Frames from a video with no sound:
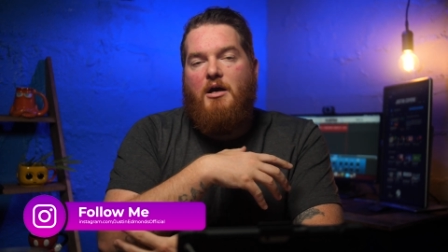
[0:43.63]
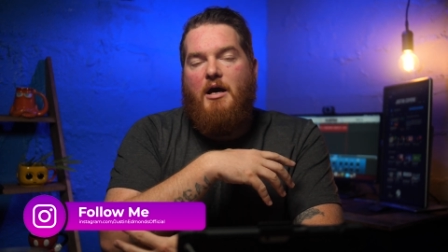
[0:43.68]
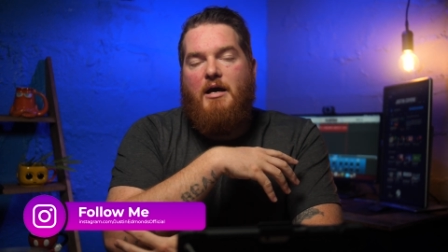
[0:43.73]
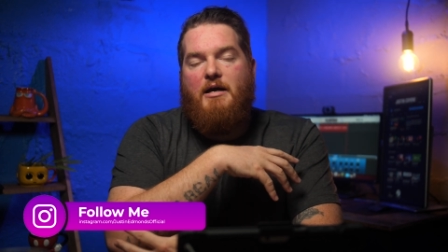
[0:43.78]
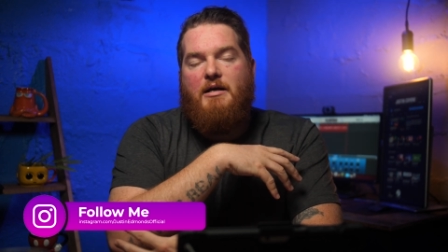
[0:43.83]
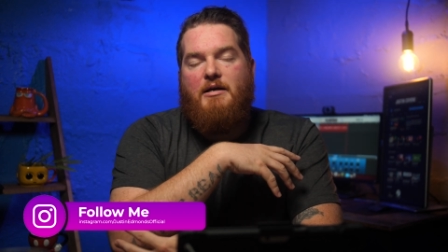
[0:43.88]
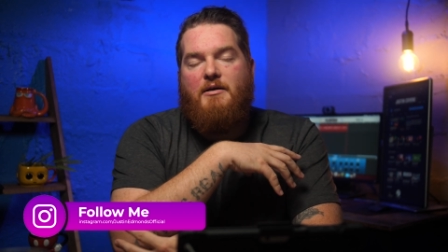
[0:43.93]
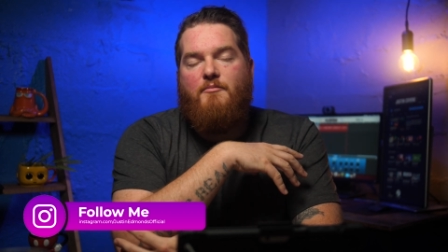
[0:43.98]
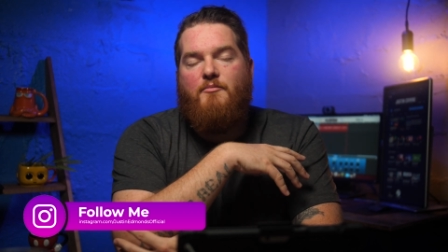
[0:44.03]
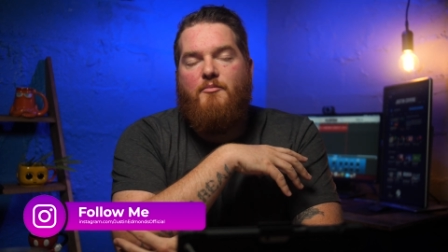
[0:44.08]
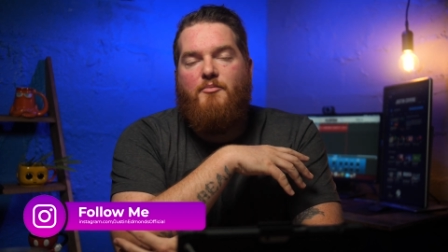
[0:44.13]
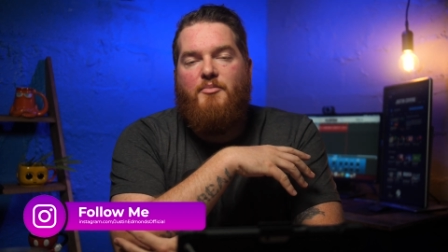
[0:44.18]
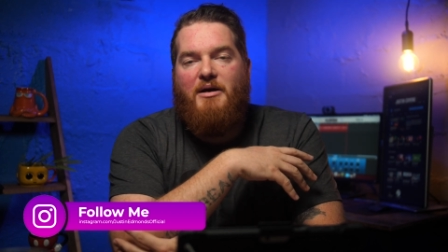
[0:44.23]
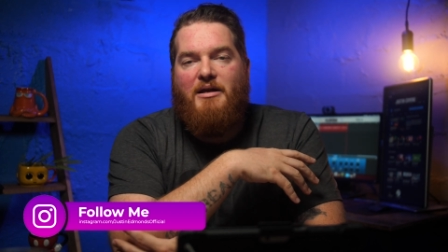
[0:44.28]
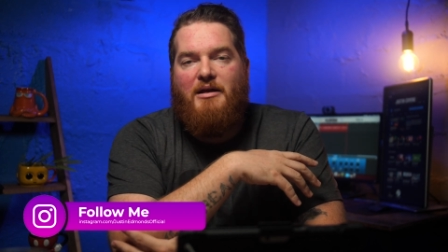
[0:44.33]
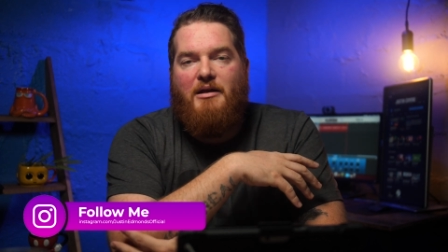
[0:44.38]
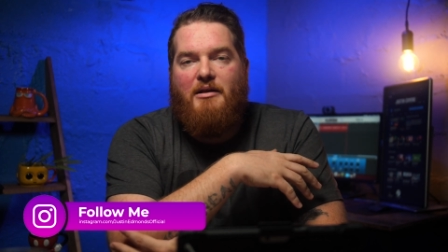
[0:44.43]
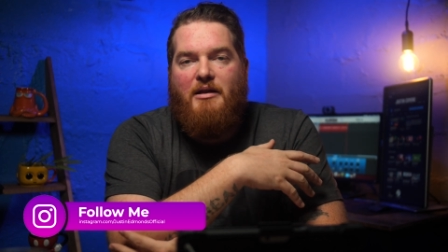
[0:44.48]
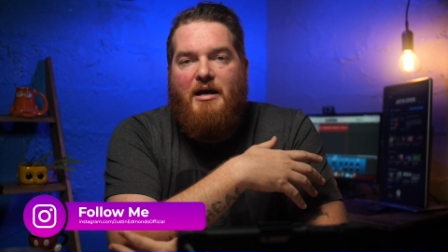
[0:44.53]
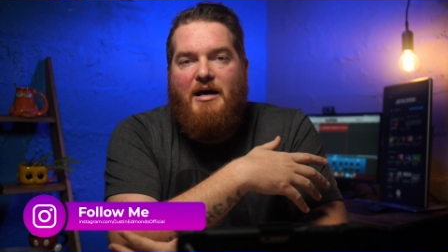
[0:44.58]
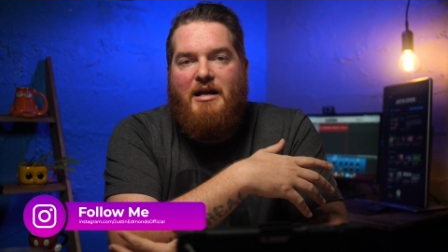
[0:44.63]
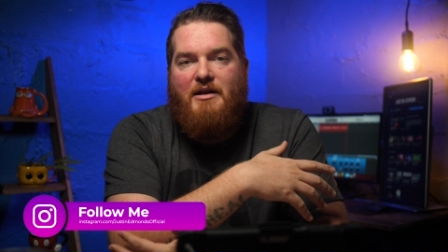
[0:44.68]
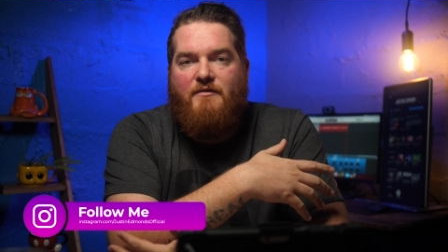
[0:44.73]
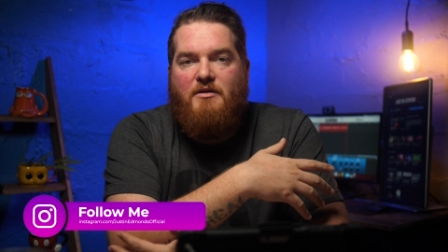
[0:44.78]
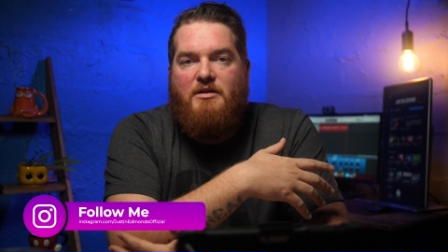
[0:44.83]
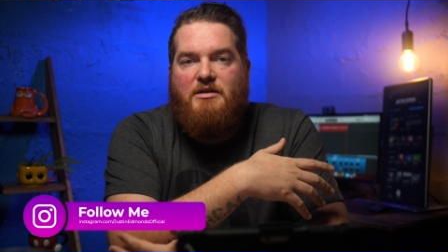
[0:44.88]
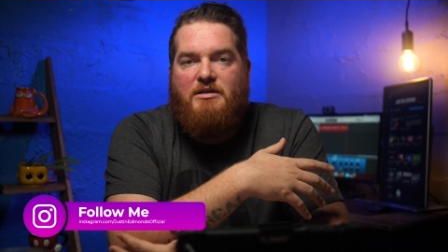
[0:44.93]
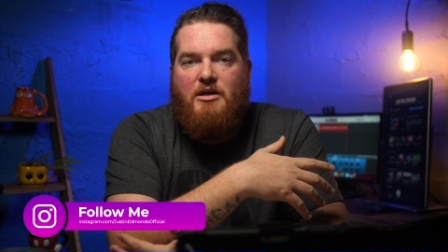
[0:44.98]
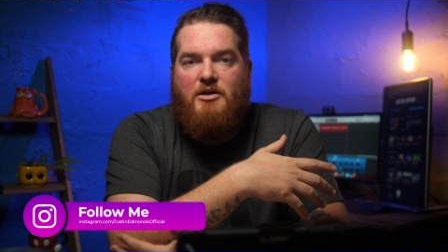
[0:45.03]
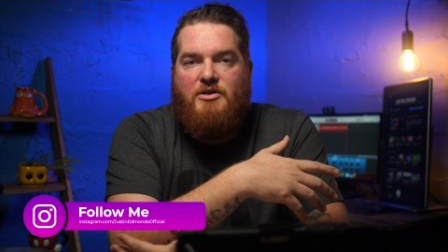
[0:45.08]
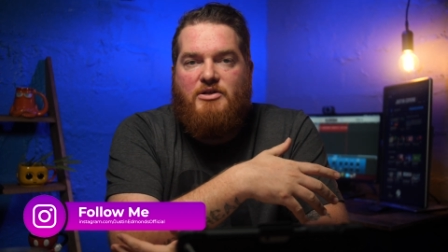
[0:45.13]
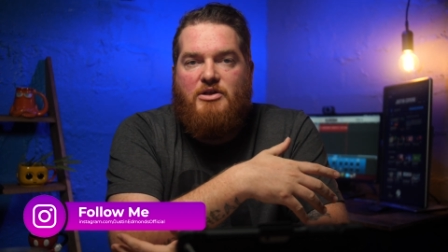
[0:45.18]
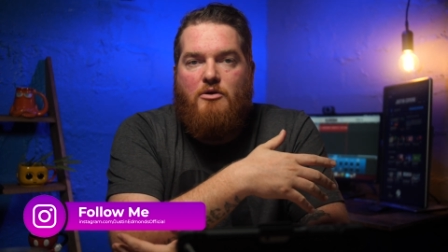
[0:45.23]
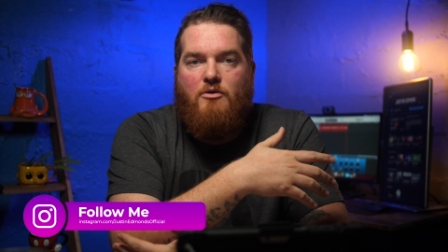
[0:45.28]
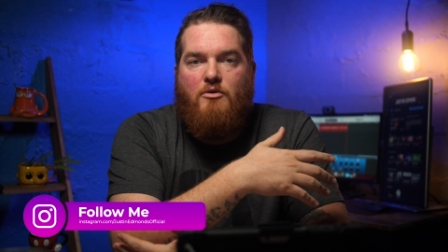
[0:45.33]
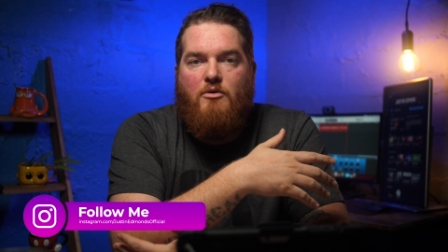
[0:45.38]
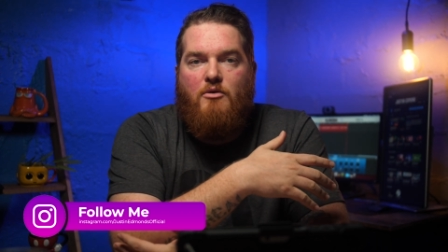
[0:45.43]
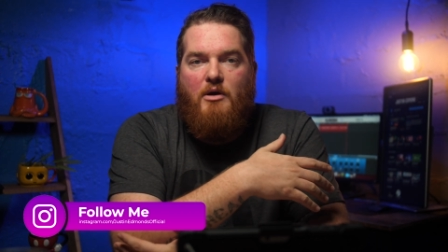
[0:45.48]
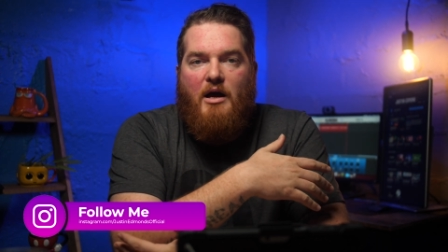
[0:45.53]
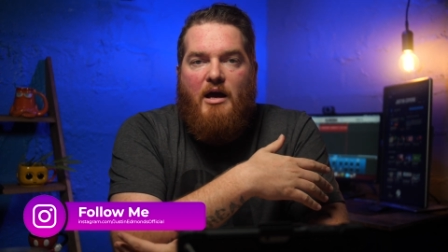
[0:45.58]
but a lot of it is also,